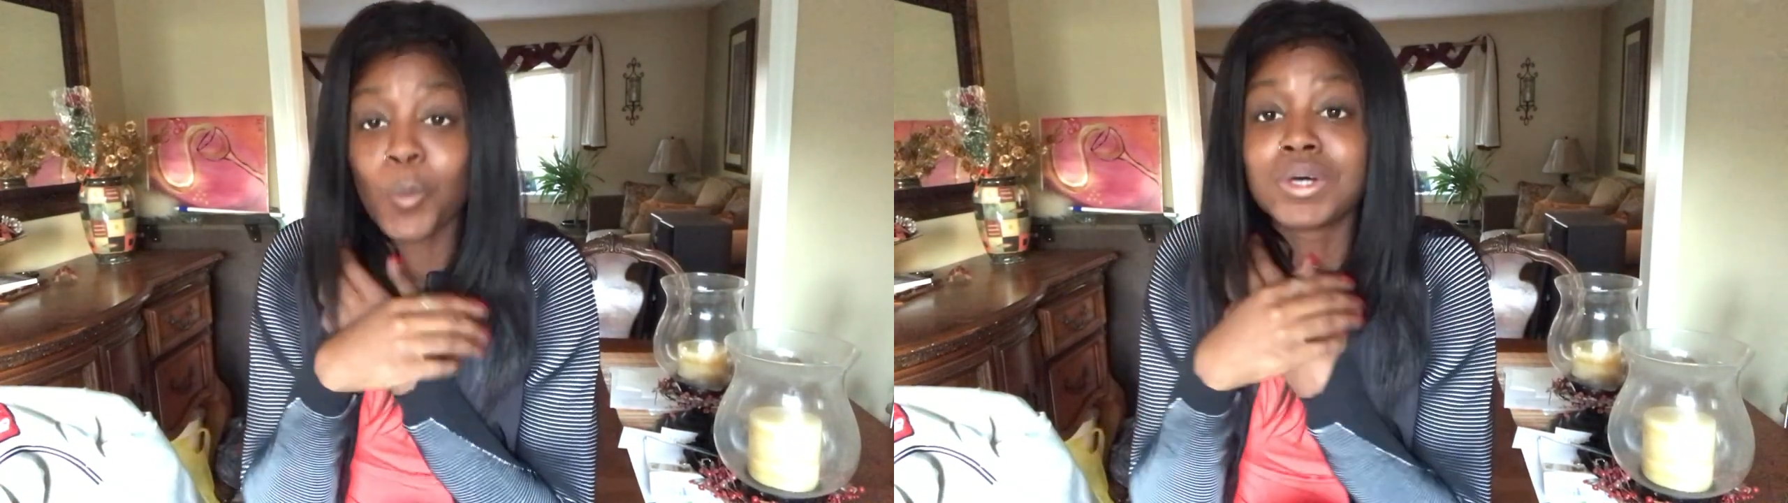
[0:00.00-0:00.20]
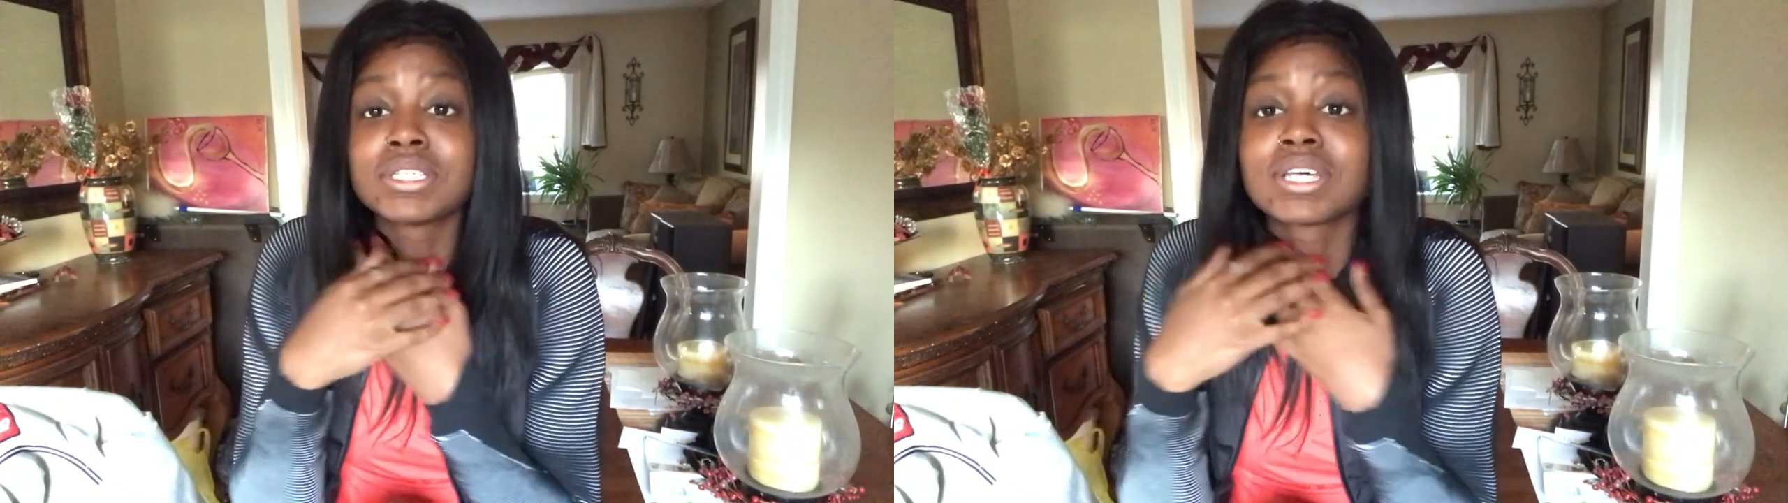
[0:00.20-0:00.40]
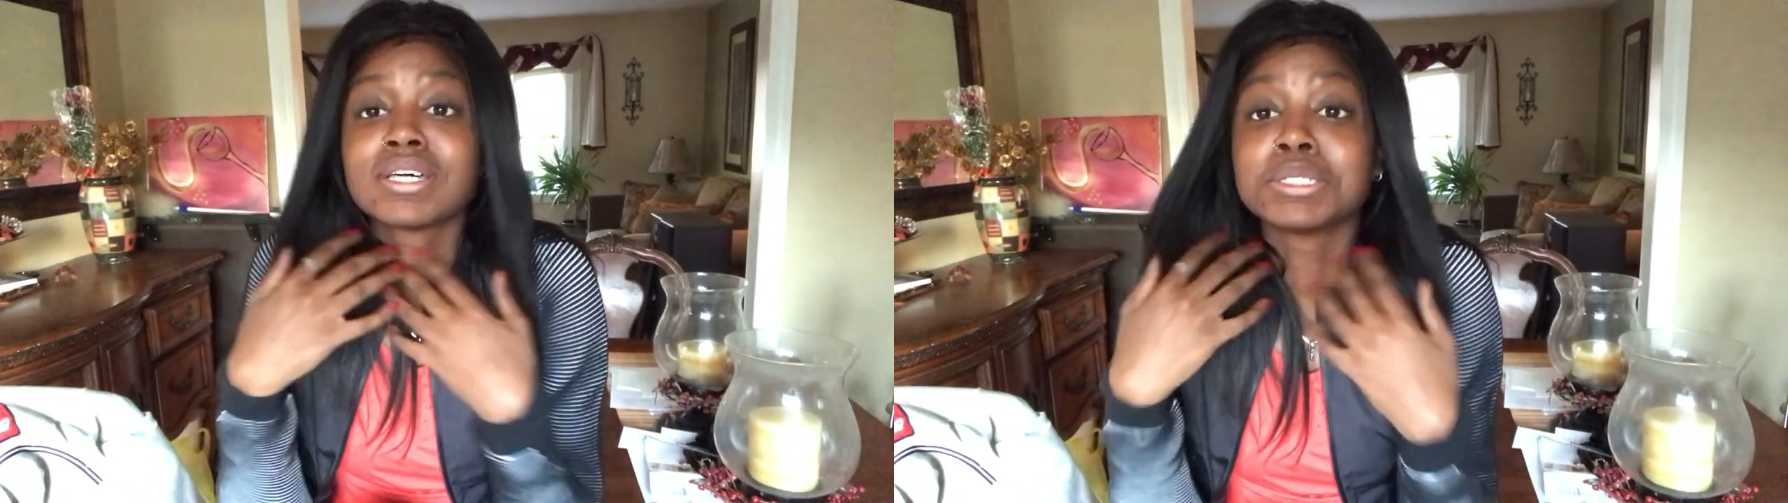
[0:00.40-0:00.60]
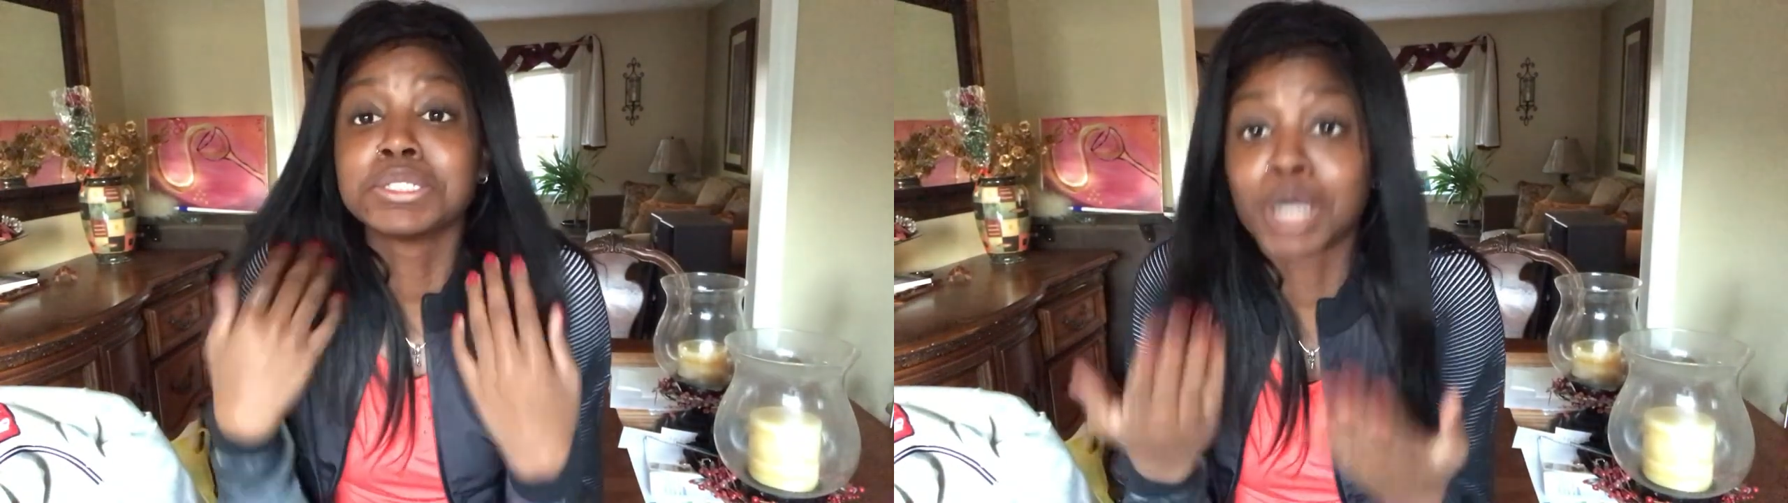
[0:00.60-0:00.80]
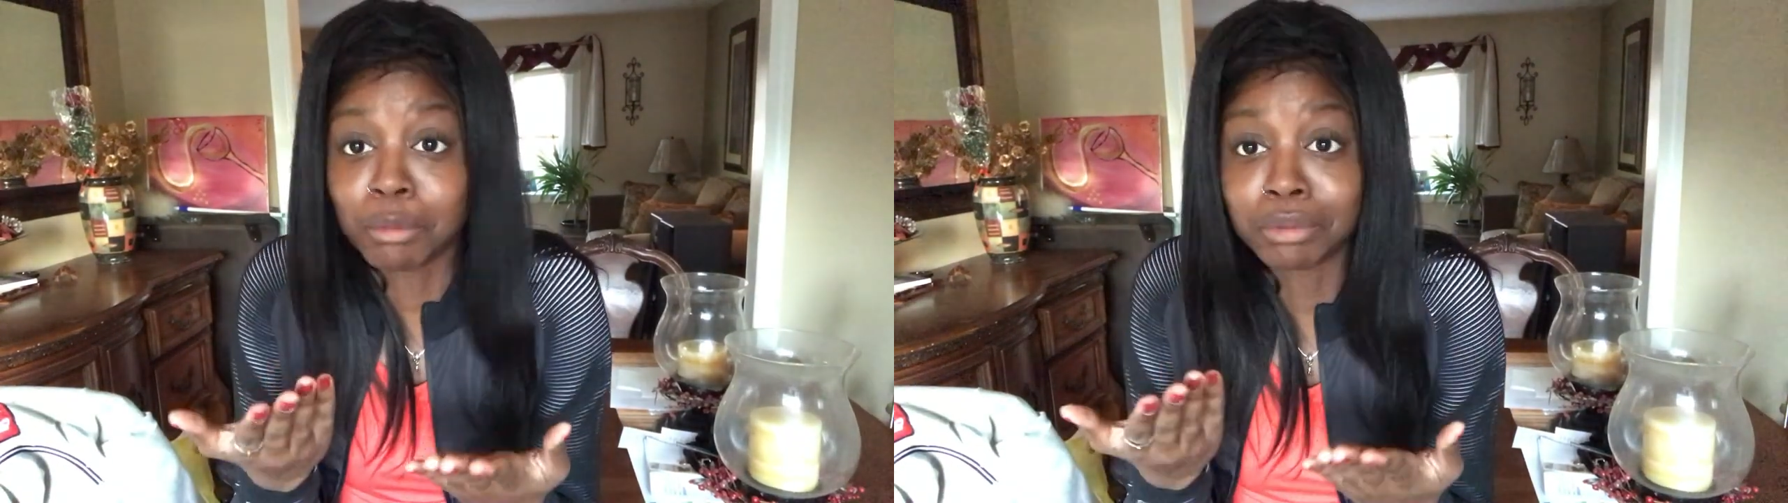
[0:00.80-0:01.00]
was
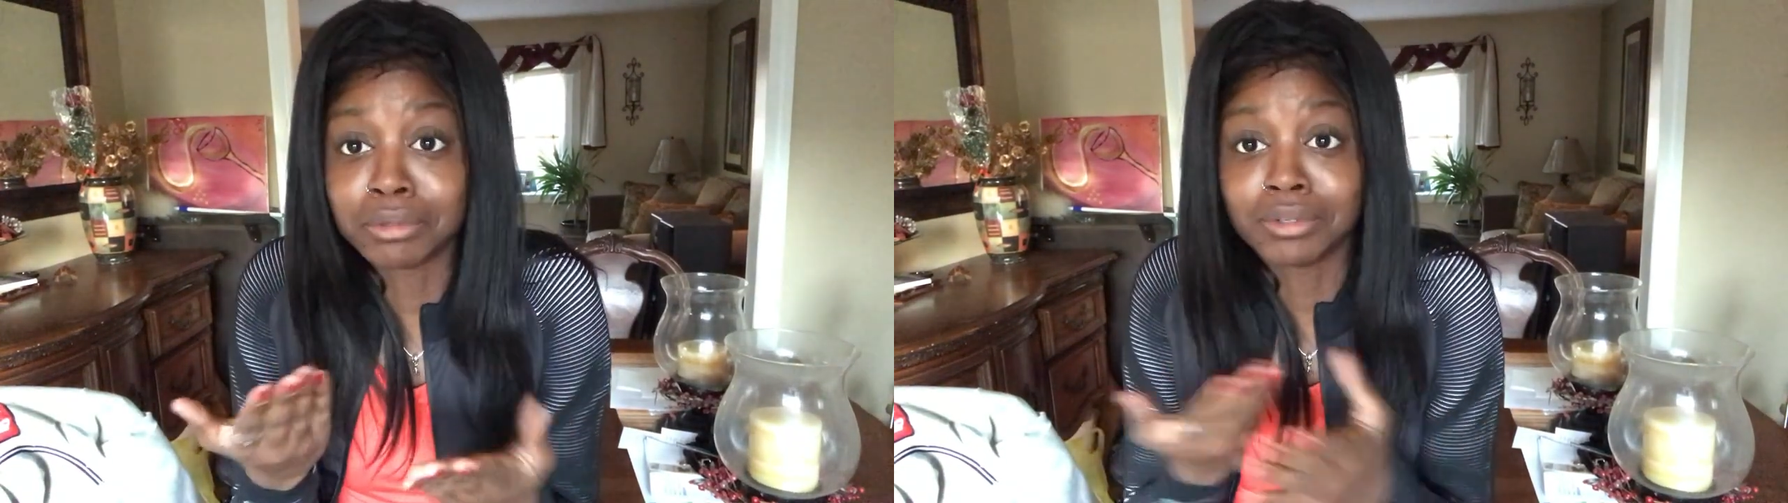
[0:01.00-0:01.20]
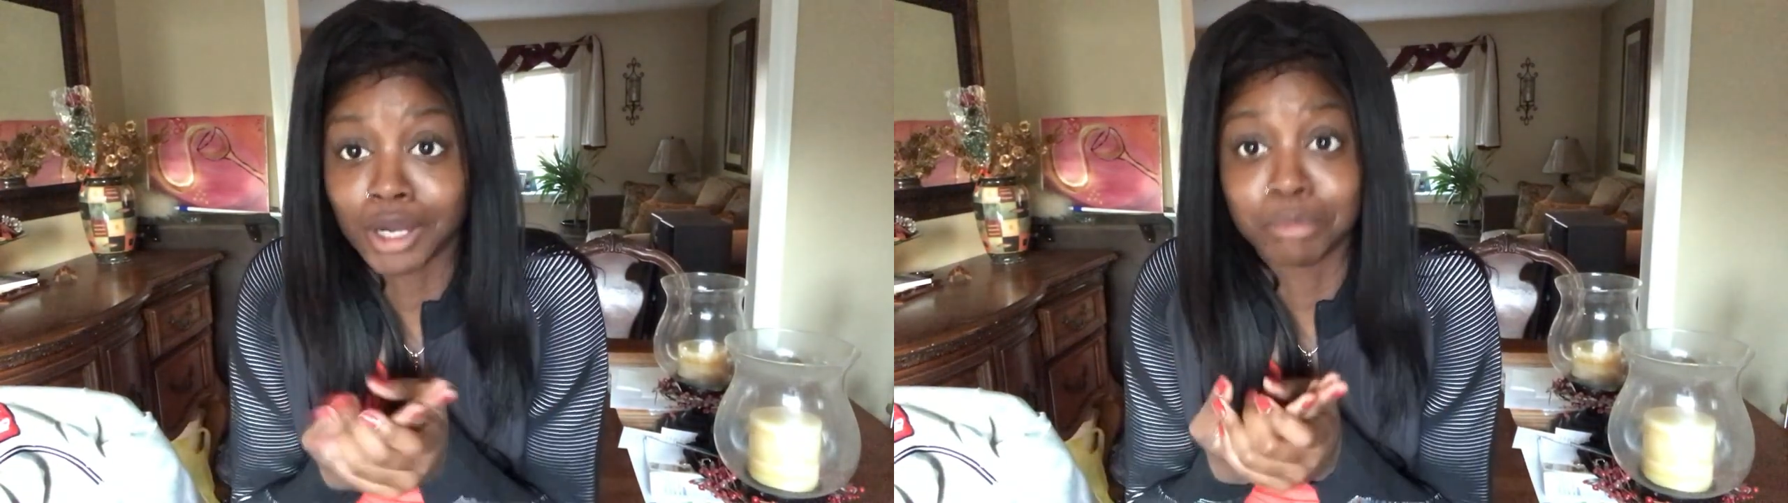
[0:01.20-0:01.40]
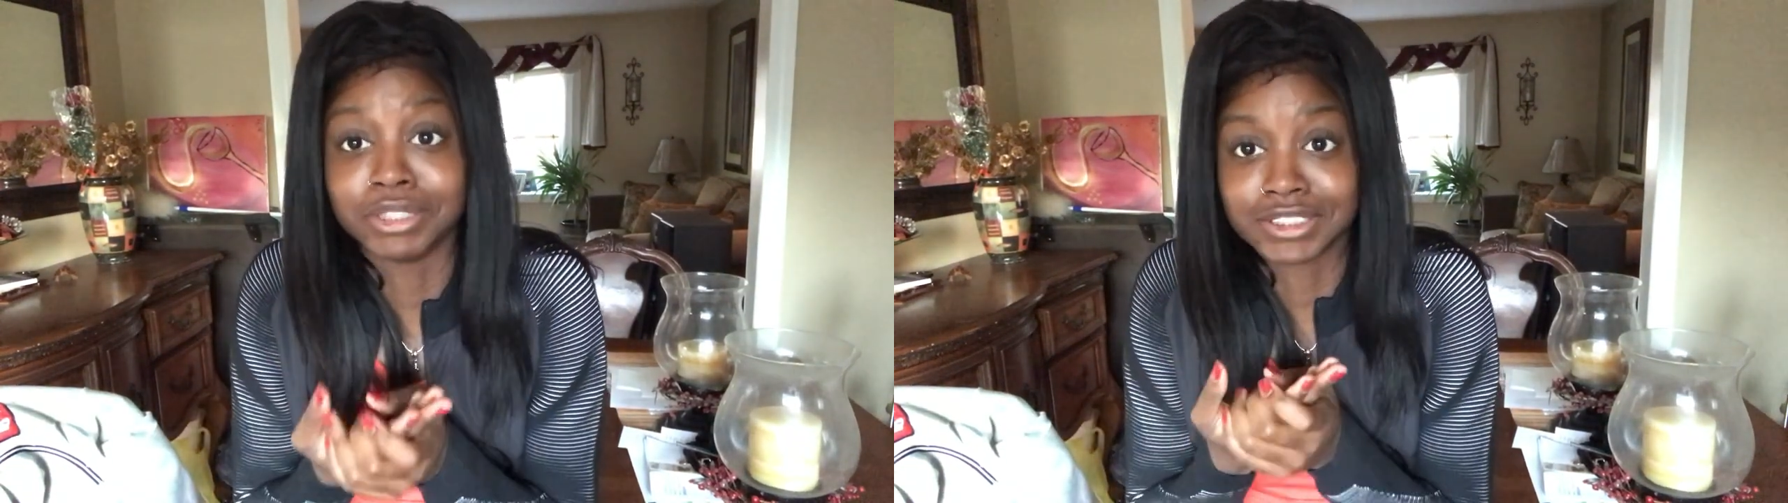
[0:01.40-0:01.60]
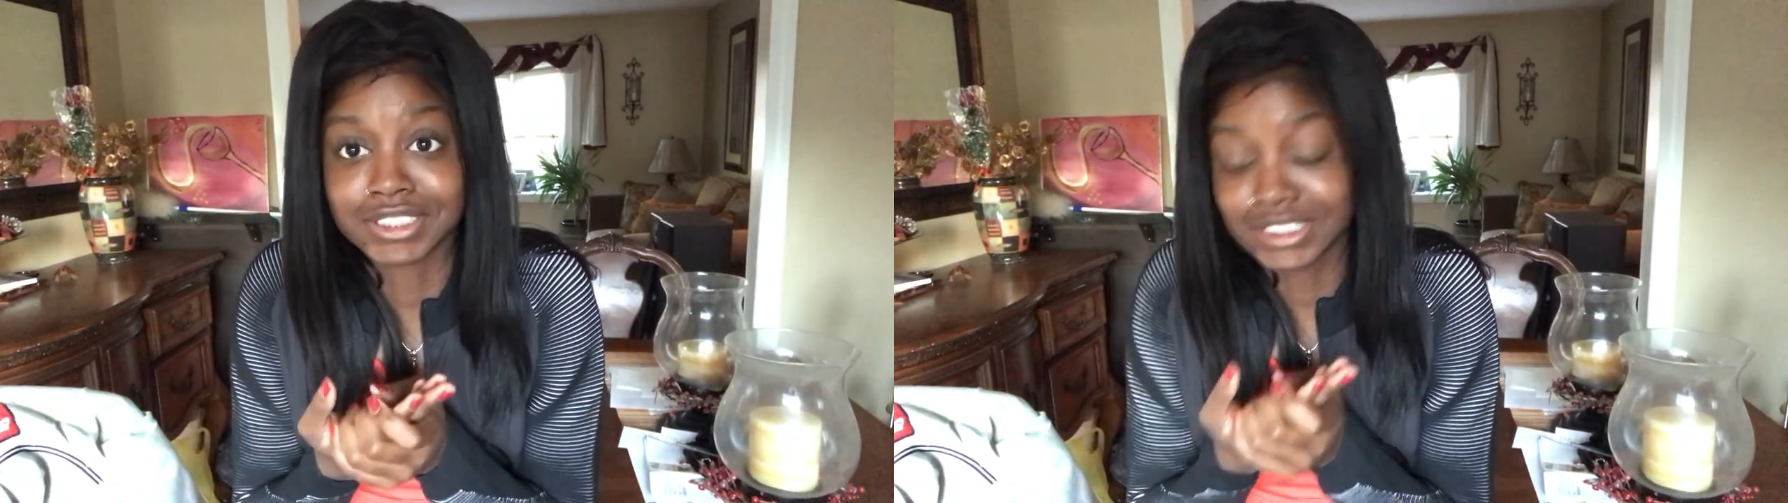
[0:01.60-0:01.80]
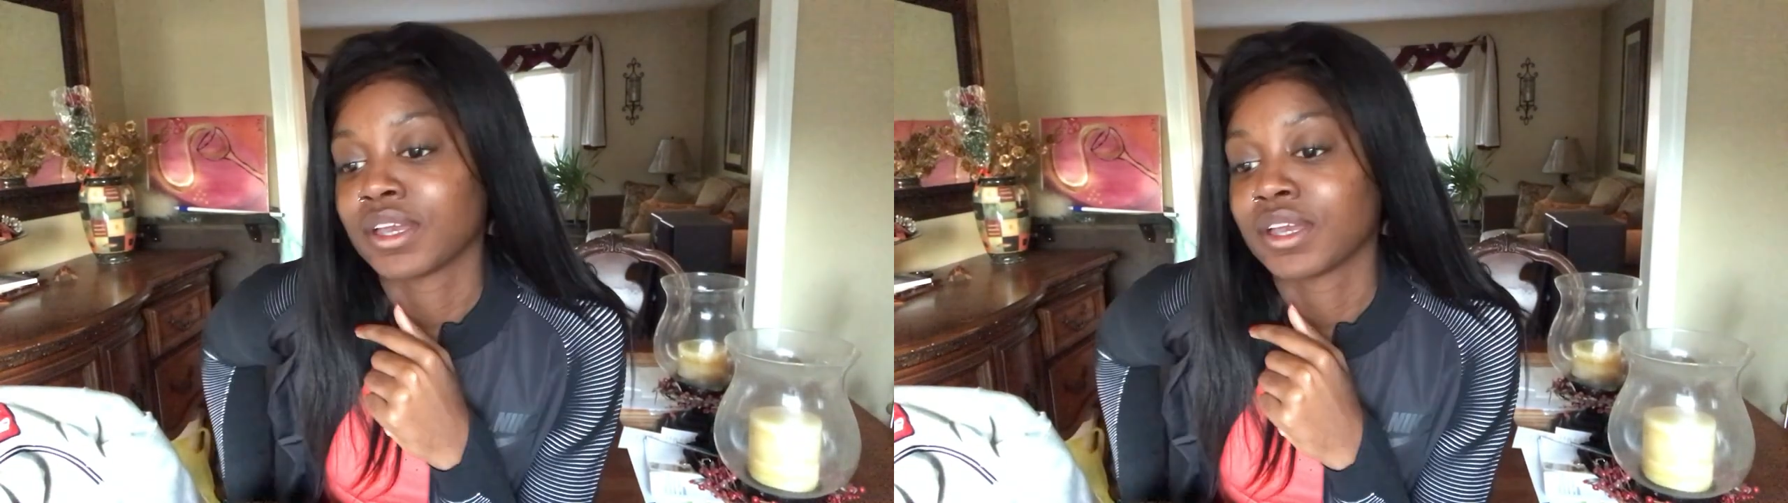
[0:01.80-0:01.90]
double our budget.